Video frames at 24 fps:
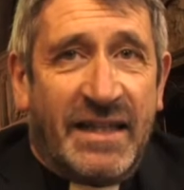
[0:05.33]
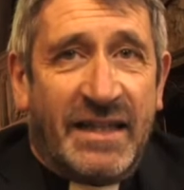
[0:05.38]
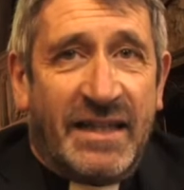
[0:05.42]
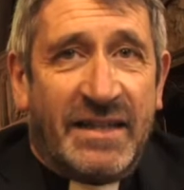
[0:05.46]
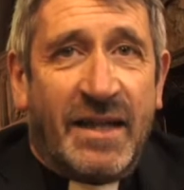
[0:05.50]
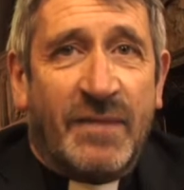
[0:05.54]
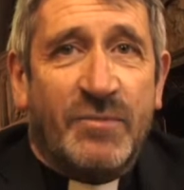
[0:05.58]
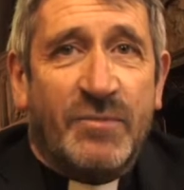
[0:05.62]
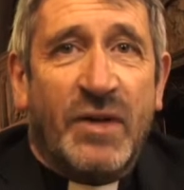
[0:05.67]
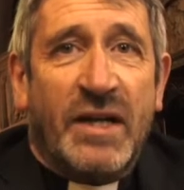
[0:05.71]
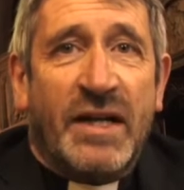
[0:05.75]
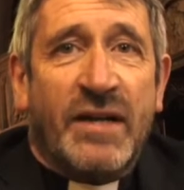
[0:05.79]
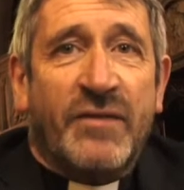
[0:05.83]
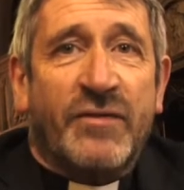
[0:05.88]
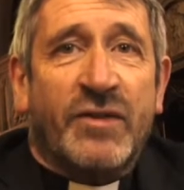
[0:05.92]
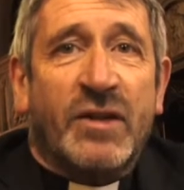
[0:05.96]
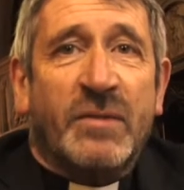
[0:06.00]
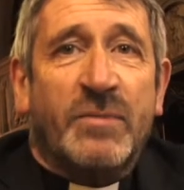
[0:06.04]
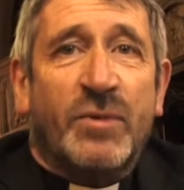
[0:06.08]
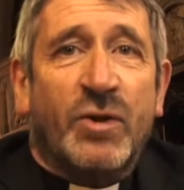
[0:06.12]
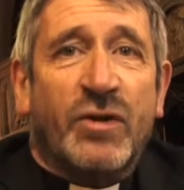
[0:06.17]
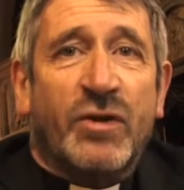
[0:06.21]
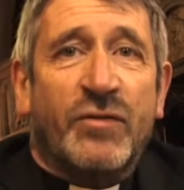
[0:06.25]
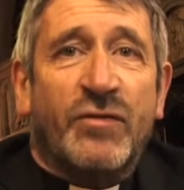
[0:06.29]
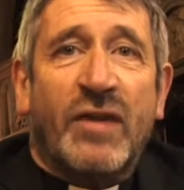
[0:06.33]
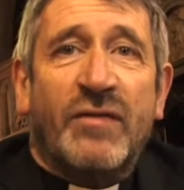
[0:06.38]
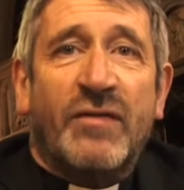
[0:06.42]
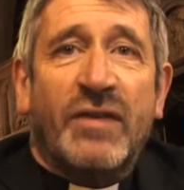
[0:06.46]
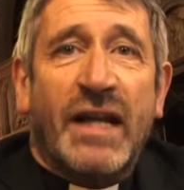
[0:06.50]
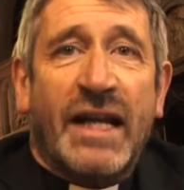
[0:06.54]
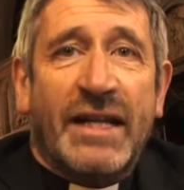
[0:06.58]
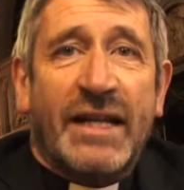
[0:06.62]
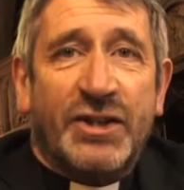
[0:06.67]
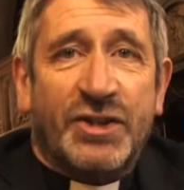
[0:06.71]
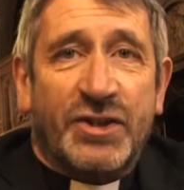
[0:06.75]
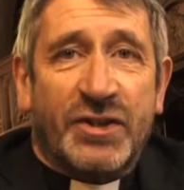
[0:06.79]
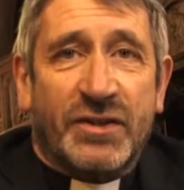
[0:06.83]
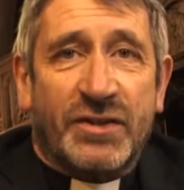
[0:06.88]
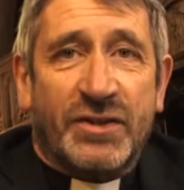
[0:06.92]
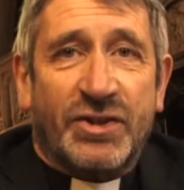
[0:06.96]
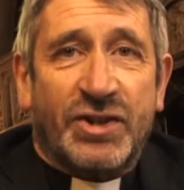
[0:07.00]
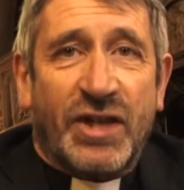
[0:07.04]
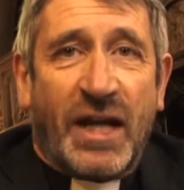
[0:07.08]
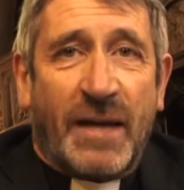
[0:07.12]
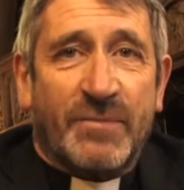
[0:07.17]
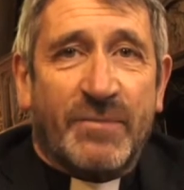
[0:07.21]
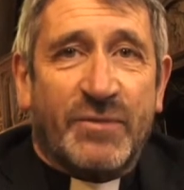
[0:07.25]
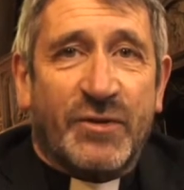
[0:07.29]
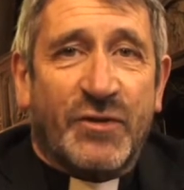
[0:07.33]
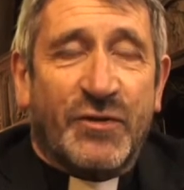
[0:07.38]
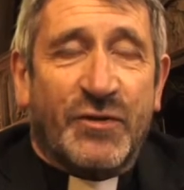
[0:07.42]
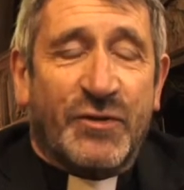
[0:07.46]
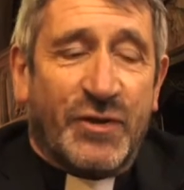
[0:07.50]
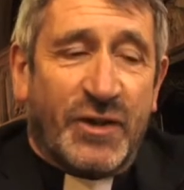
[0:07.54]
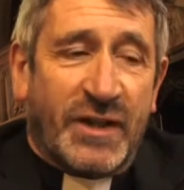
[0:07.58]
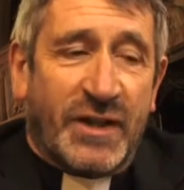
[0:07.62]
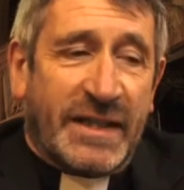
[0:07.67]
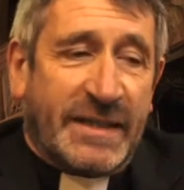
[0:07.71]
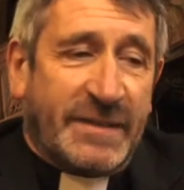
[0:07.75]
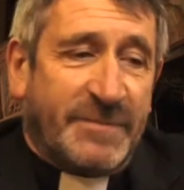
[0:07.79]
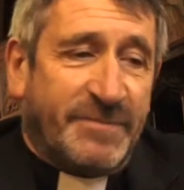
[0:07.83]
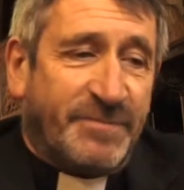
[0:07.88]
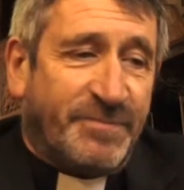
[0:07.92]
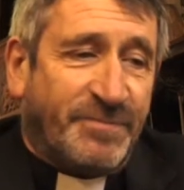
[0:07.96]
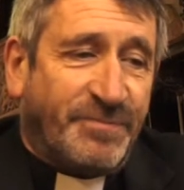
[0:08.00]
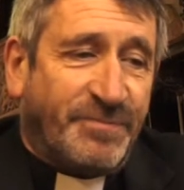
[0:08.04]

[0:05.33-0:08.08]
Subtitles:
and I'm reading from the book of Revelation, chapter 3.